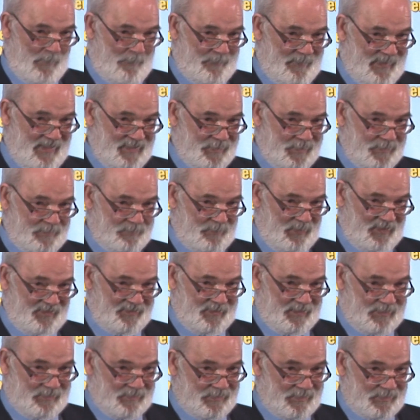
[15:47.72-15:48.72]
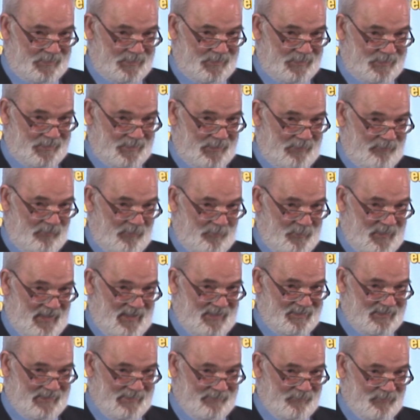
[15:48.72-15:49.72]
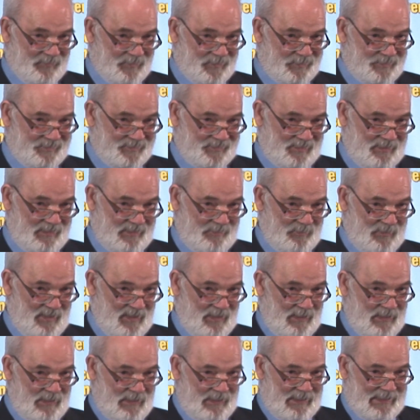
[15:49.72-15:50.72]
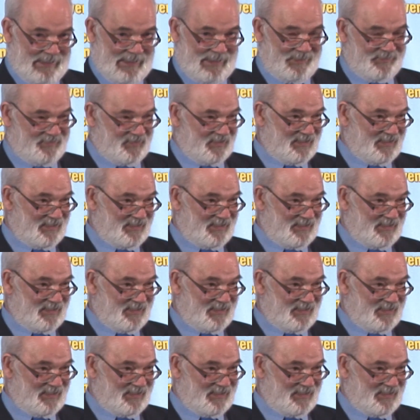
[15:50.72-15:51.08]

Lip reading: best buddies, as I repeat, at this time, and